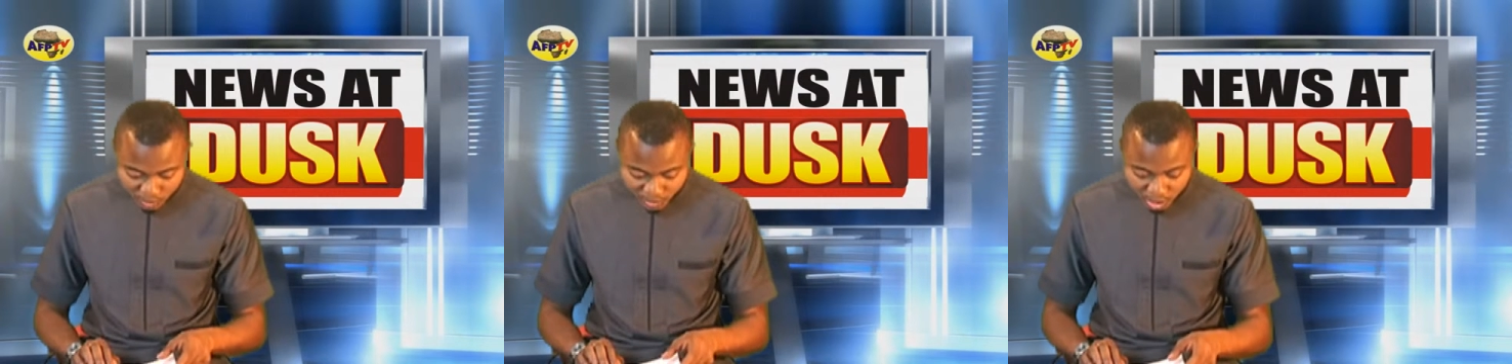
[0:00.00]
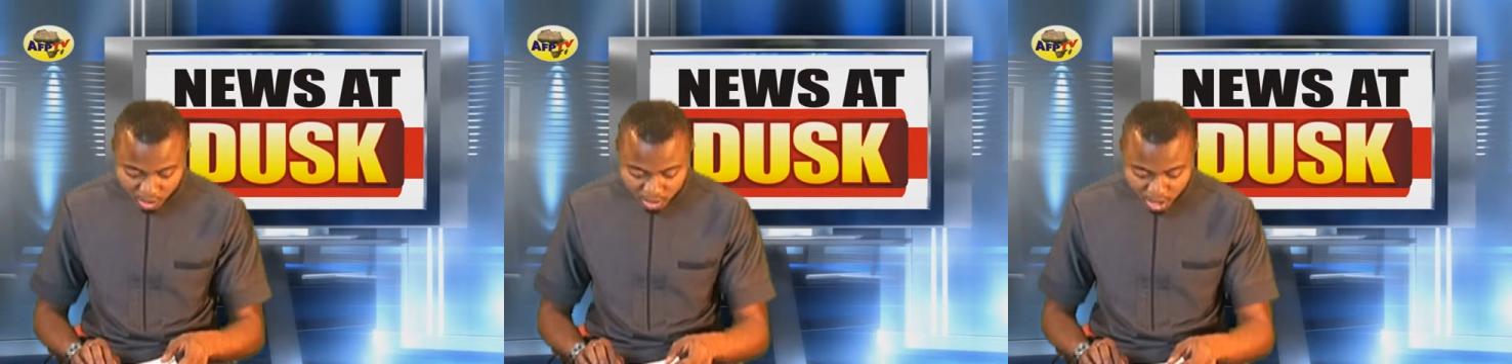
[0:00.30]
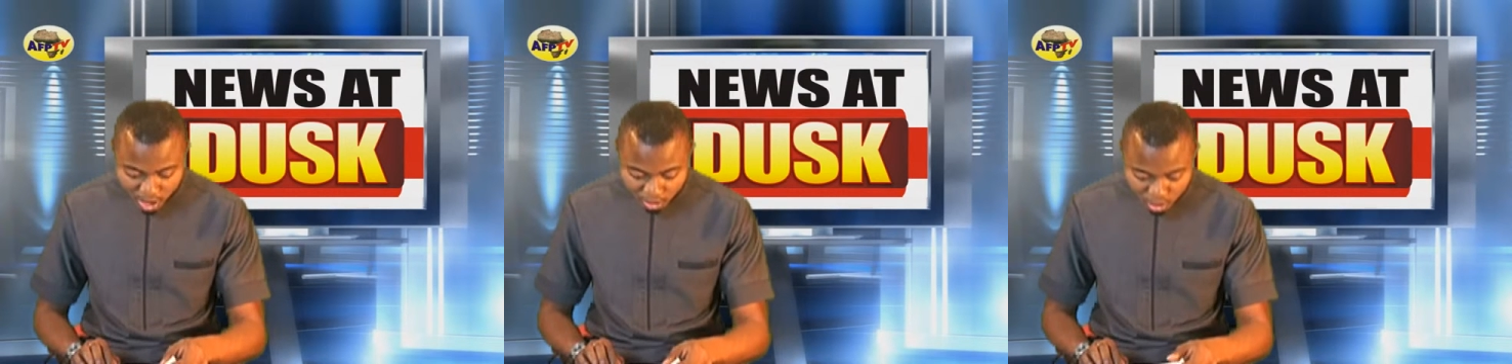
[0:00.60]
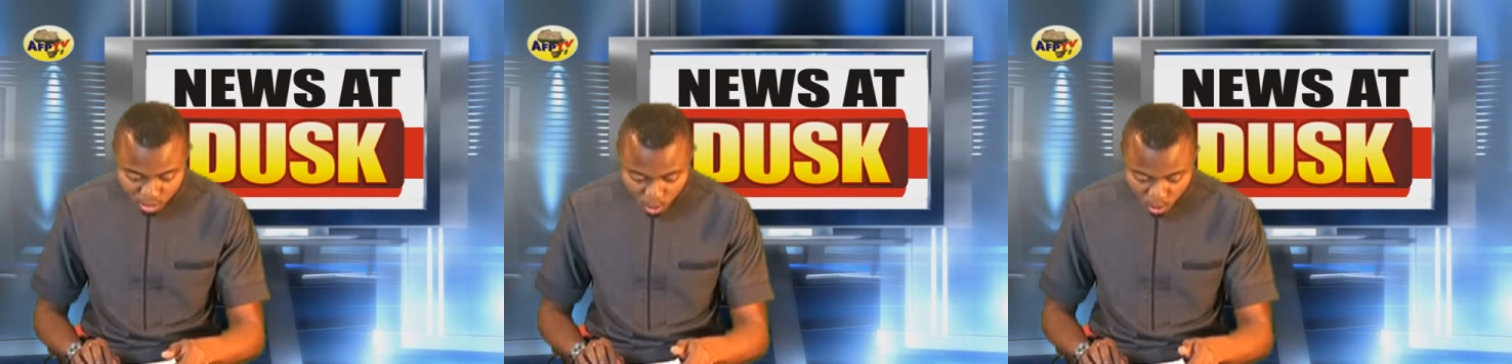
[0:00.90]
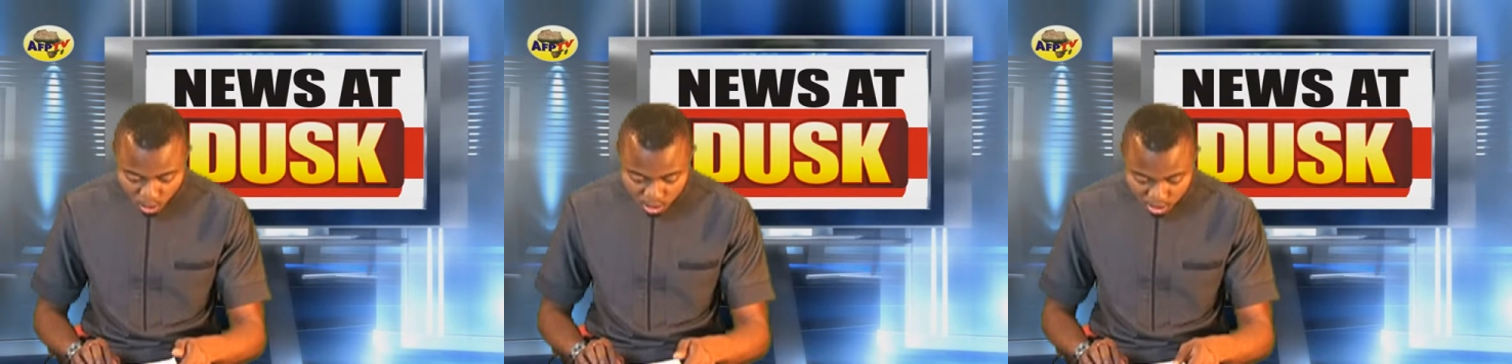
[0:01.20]
And these are the
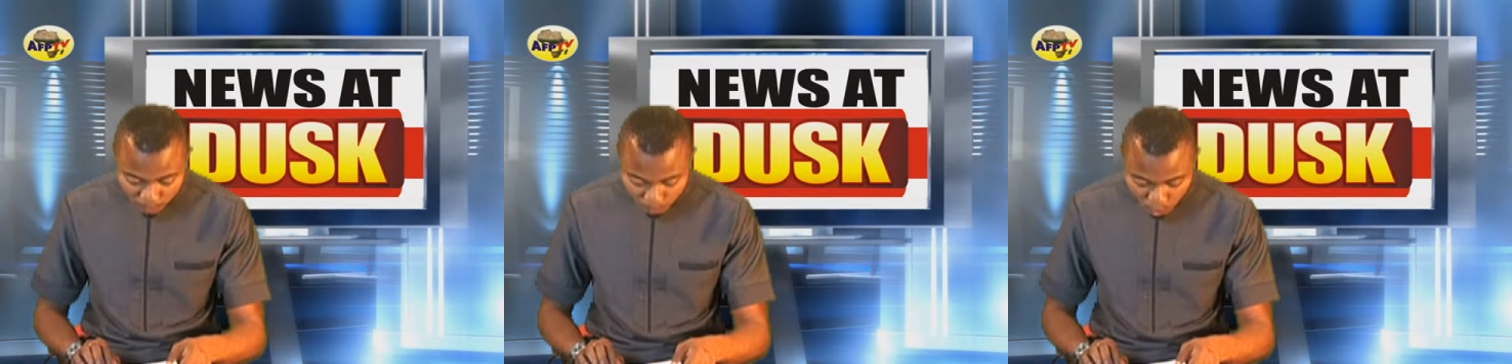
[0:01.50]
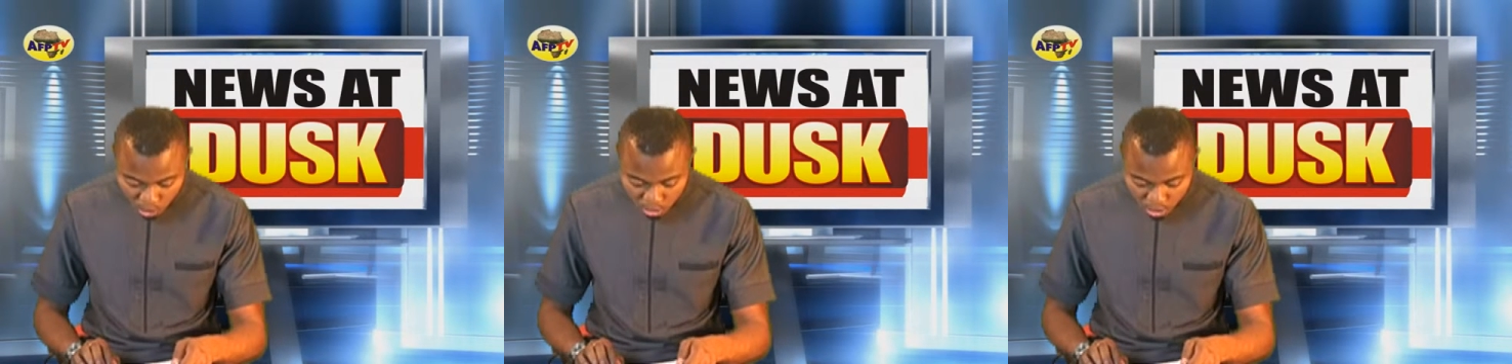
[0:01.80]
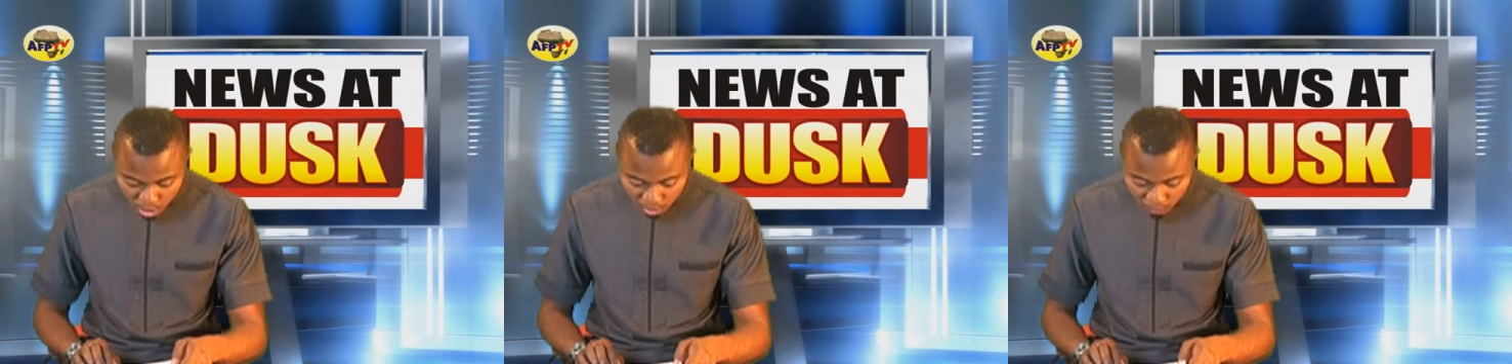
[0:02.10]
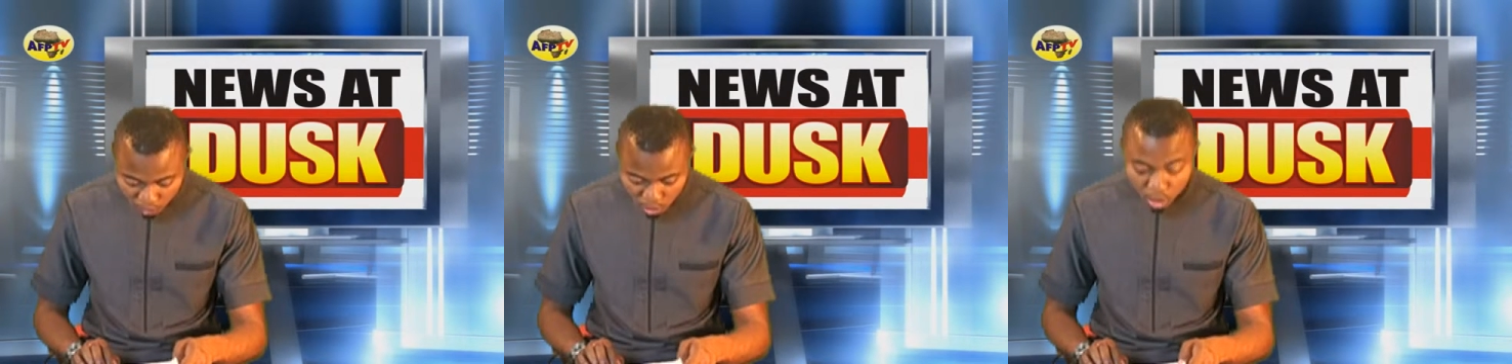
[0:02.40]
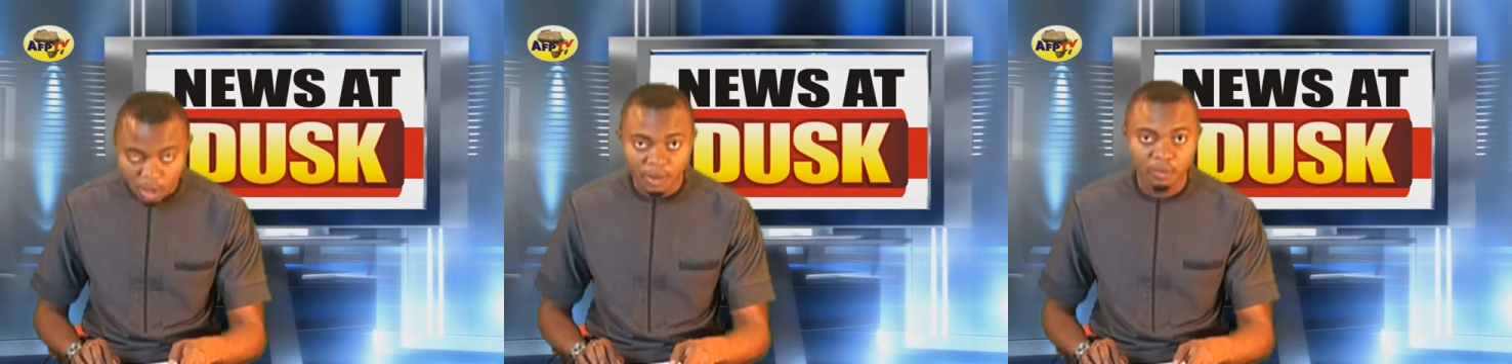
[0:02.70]
stories we're tracking for
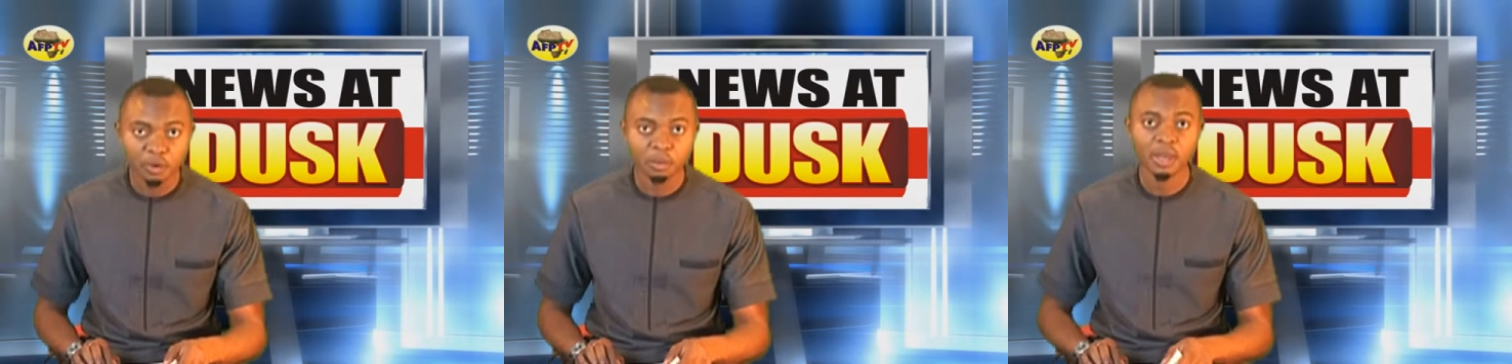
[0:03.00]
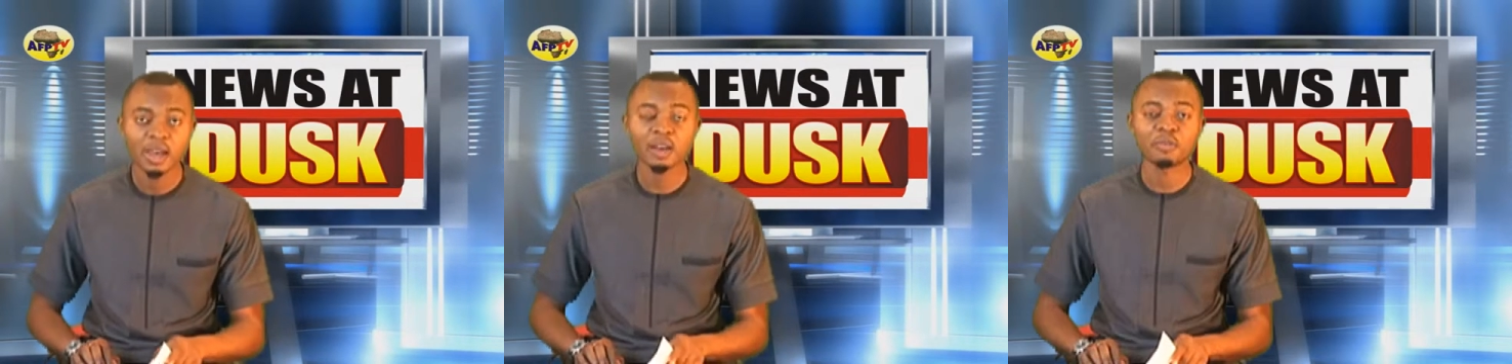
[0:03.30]
you coming from